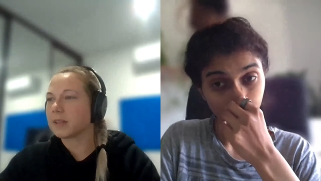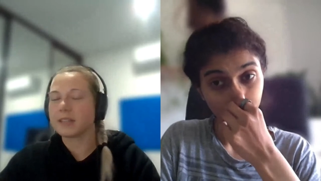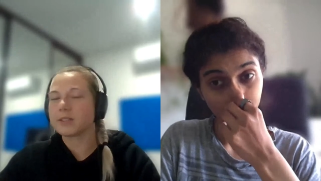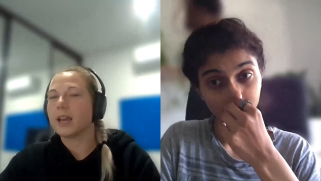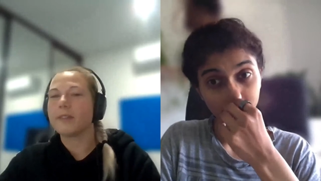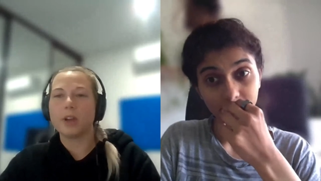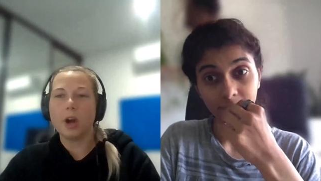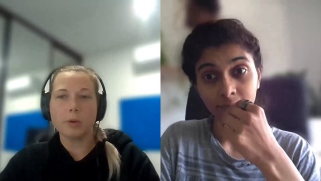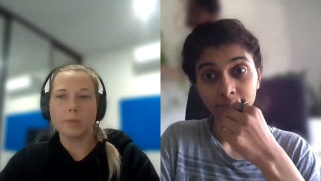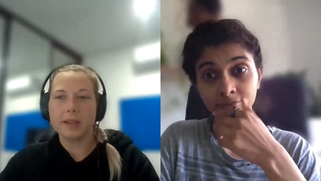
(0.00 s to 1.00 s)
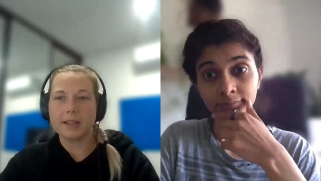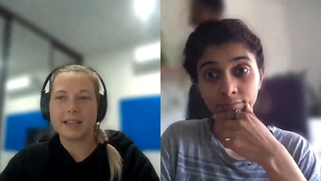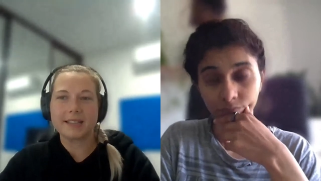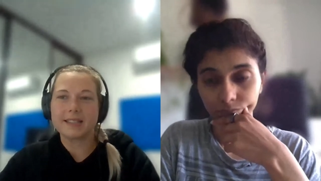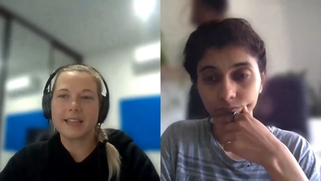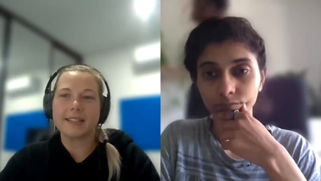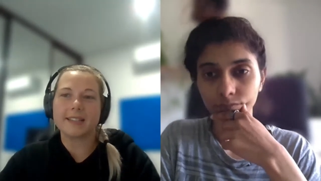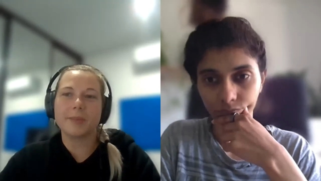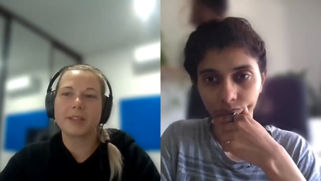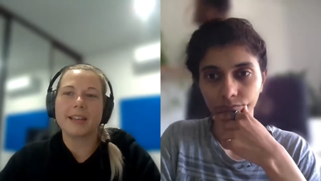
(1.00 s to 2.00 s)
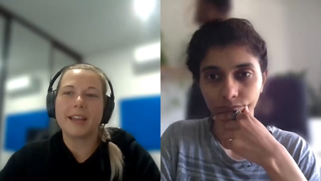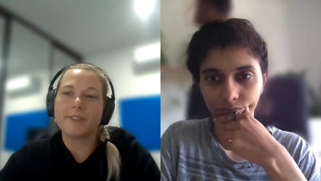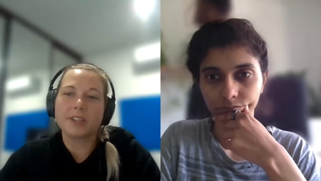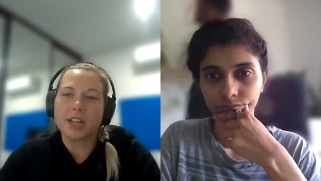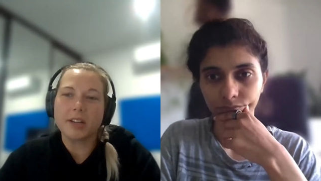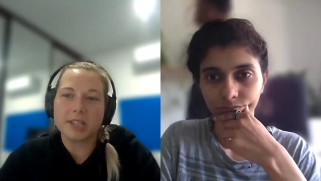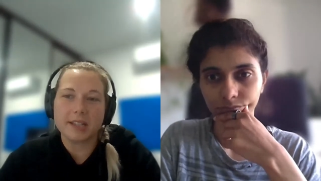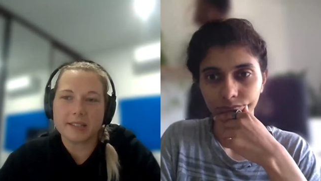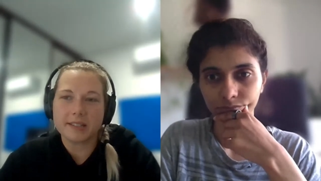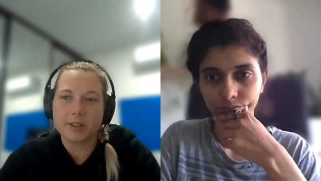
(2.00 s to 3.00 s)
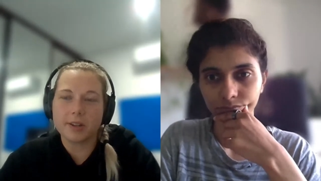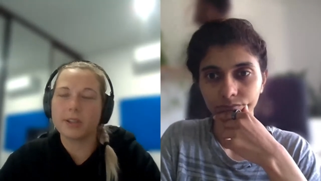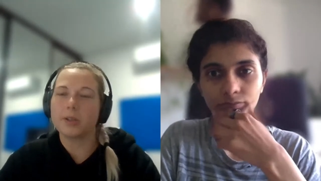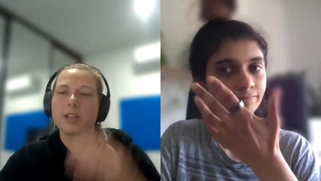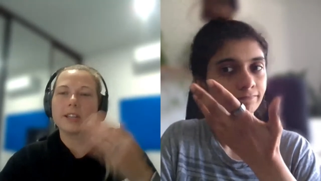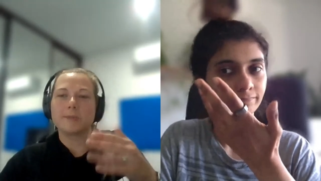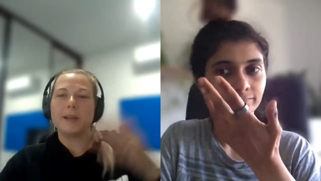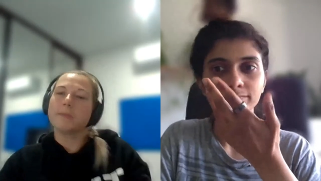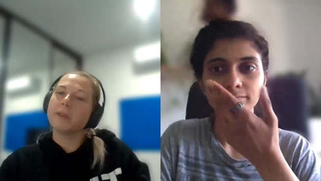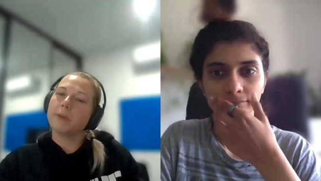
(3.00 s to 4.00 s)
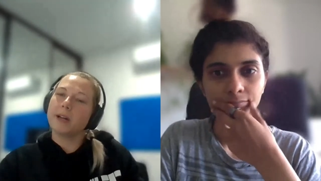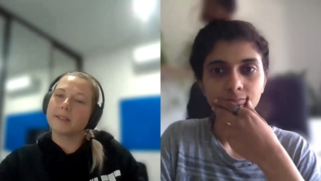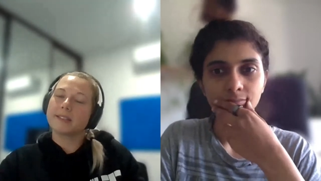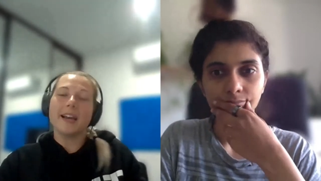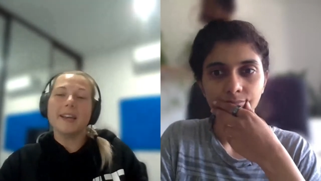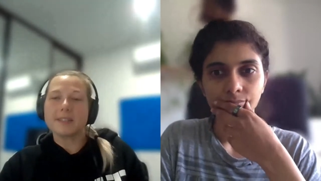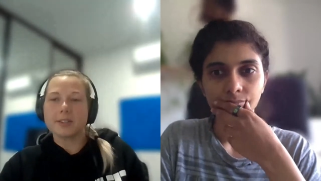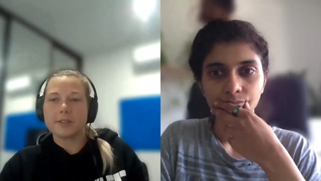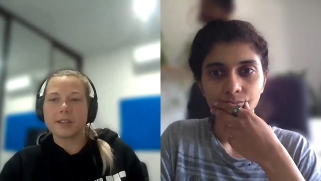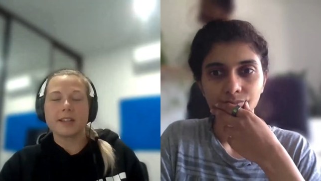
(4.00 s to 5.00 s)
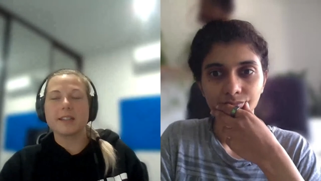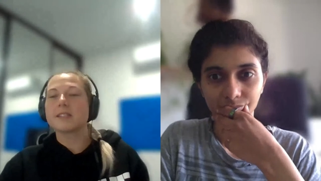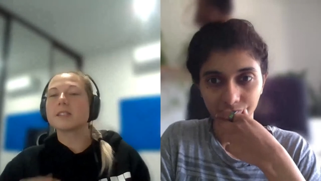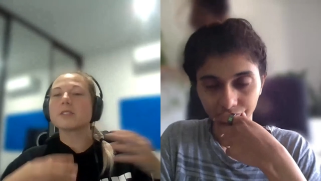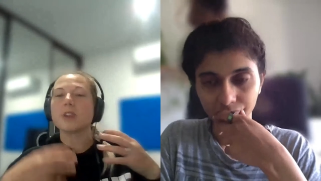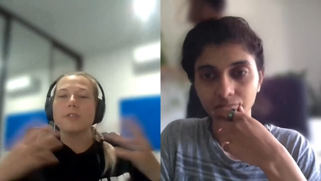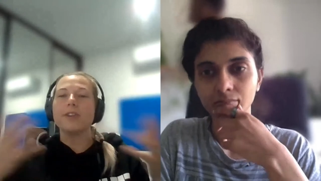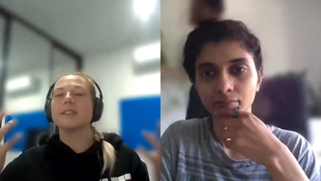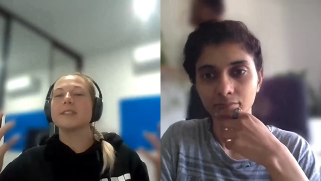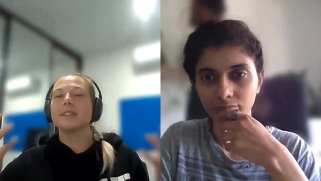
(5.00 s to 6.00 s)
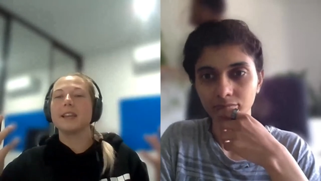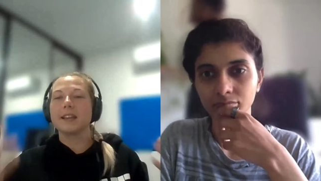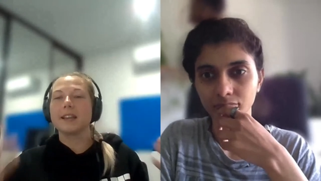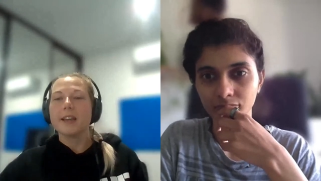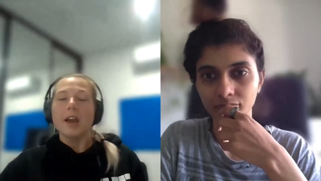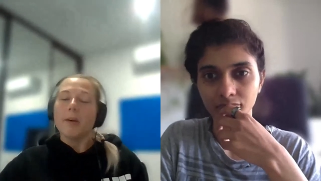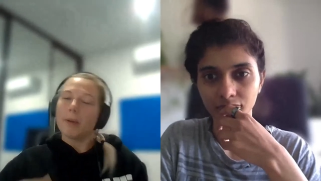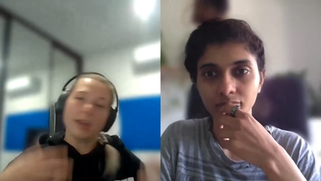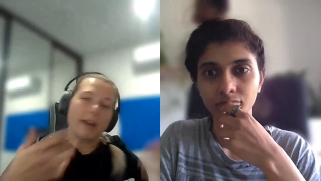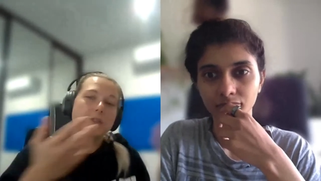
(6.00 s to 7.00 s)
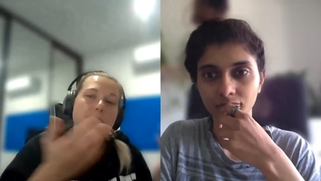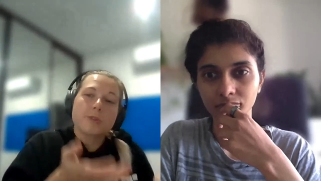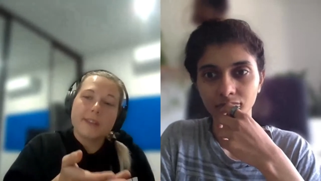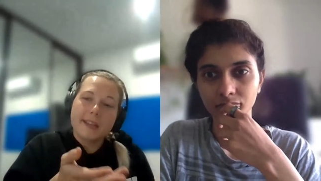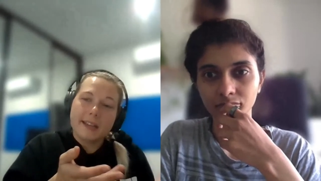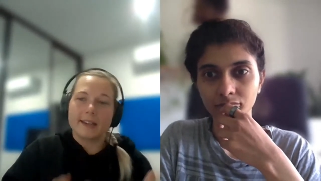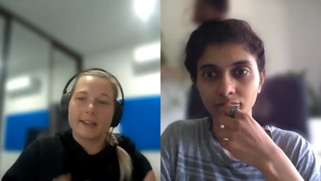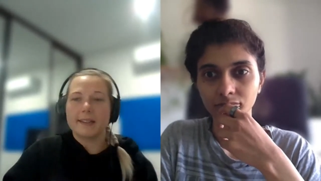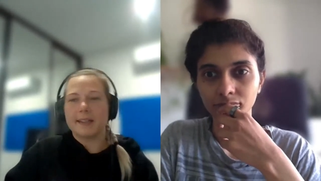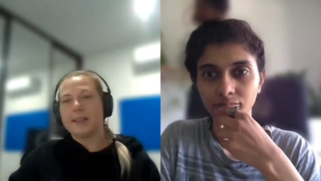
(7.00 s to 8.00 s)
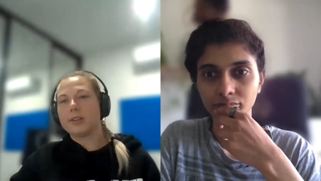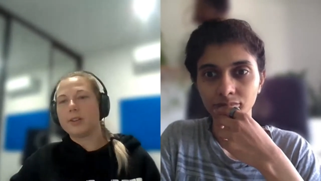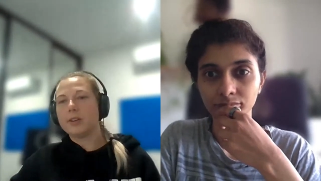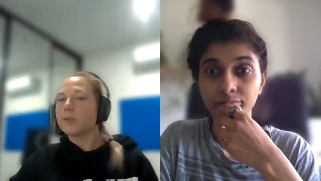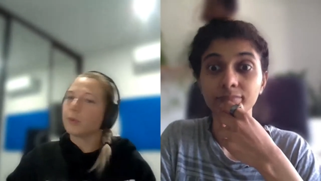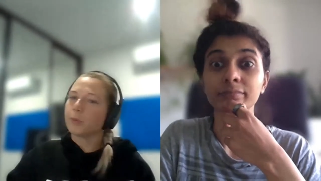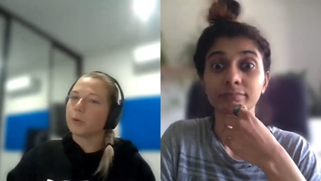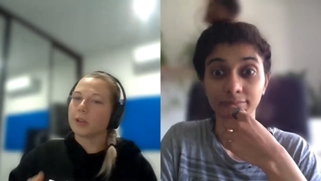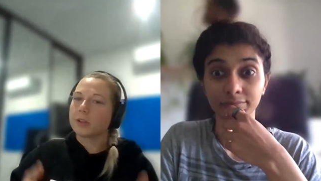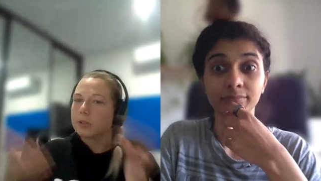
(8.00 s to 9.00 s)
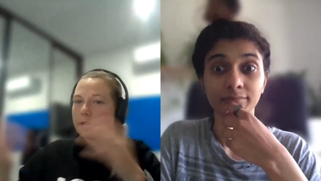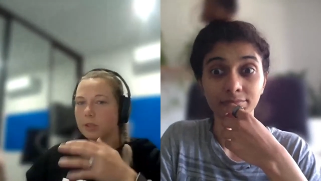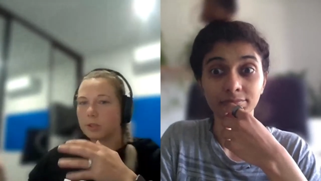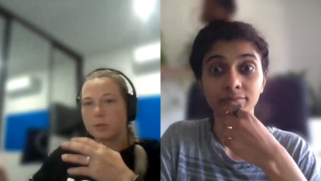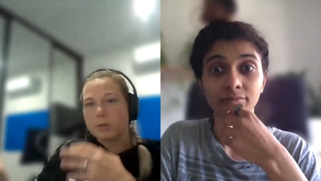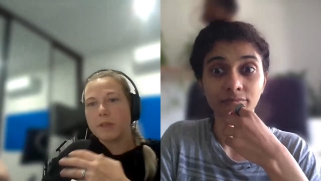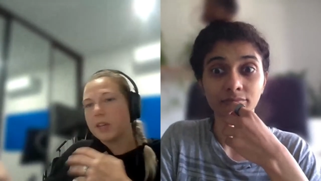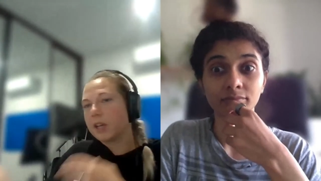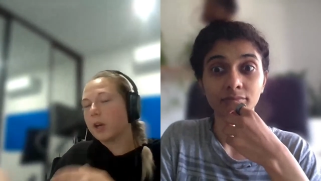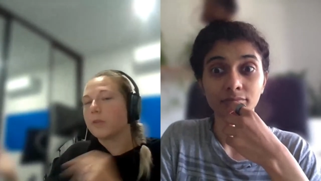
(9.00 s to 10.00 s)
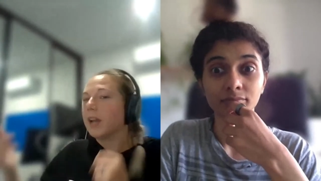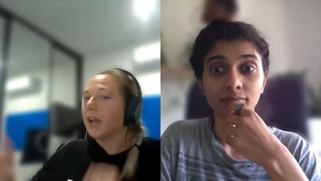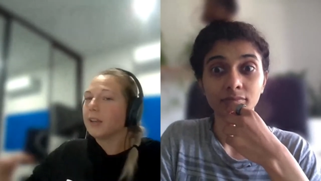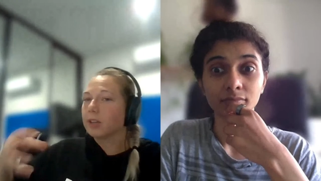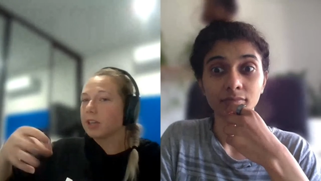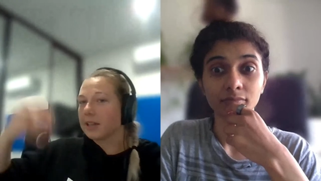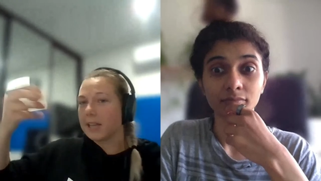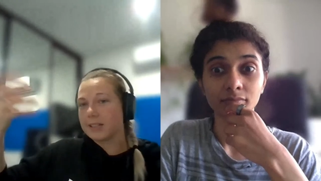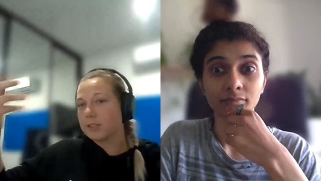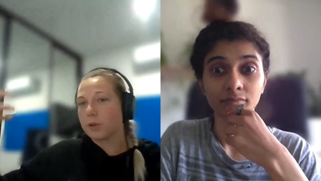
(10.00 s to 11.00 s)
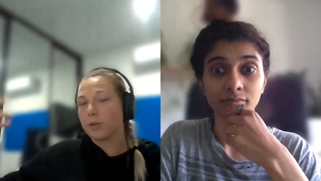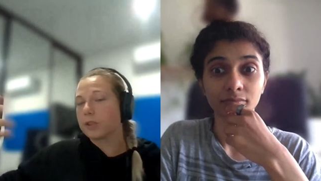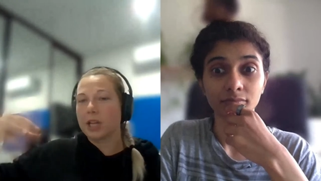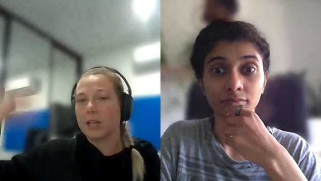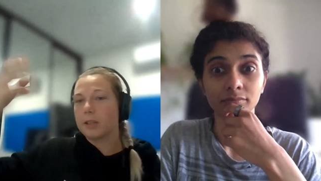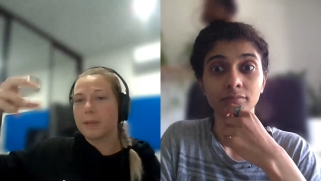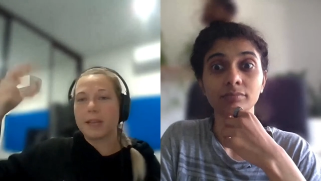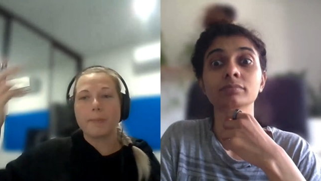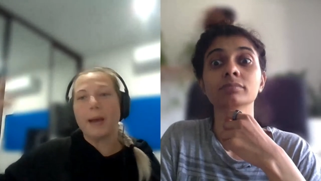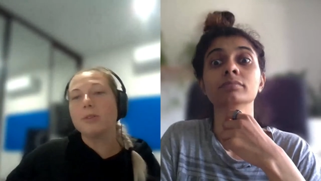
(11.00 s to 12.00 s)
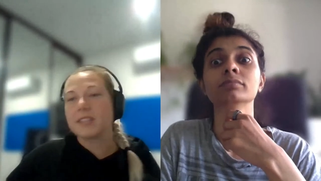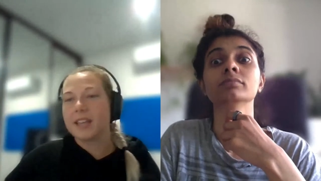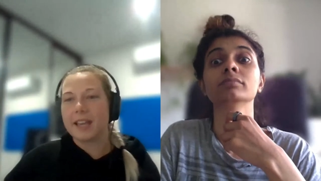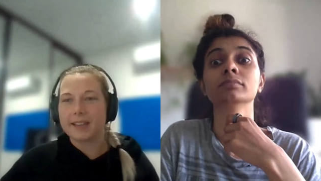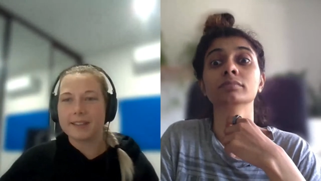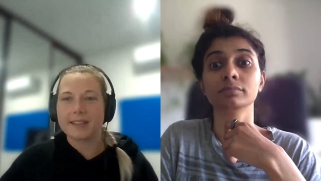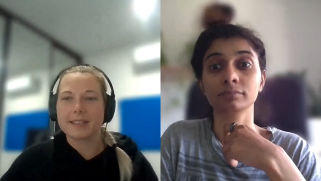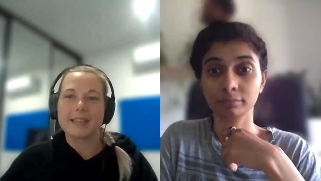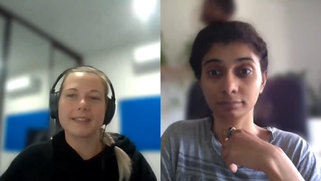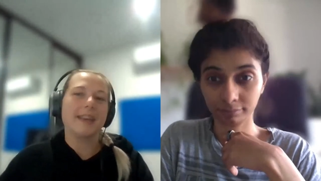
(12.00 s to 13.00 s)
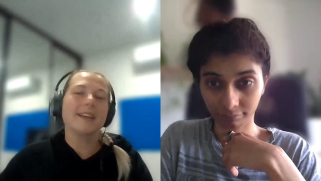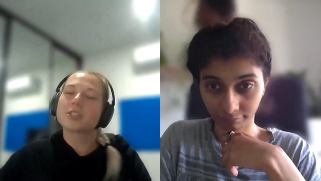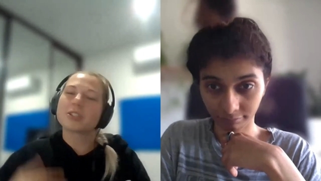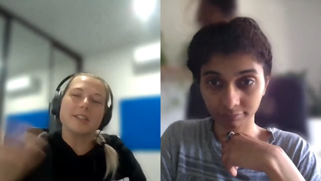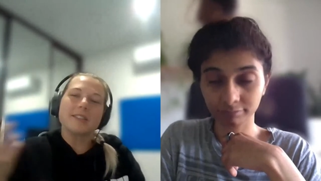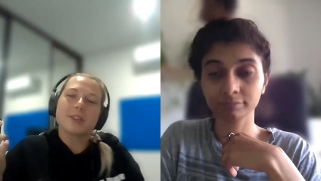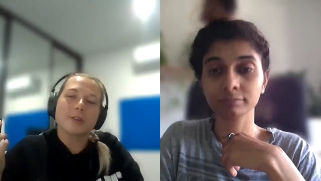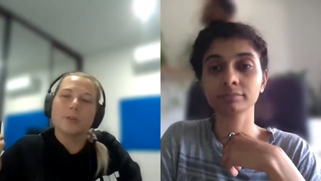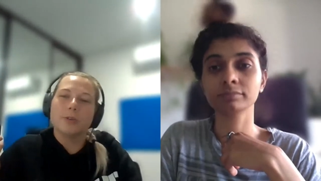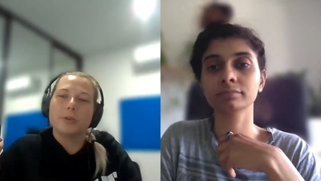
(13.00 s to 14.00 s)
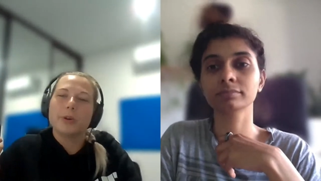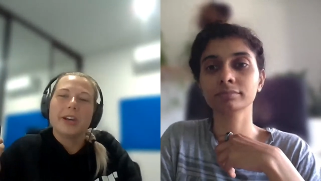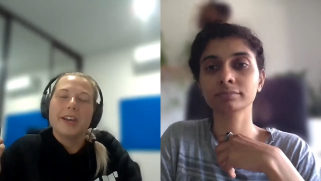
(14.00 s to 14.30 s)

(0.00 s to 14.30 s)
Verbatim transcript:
Speaker 1: things you have at home, and that's like something that every child does, you know. And you can explain meanwhile the science of it, and it's so fascinating. Why you have to put vinegar in there, you know. If you put it in vinegar overnight, you can like dissolve the shell and make a bouncy egg and things like that. It's just so cool.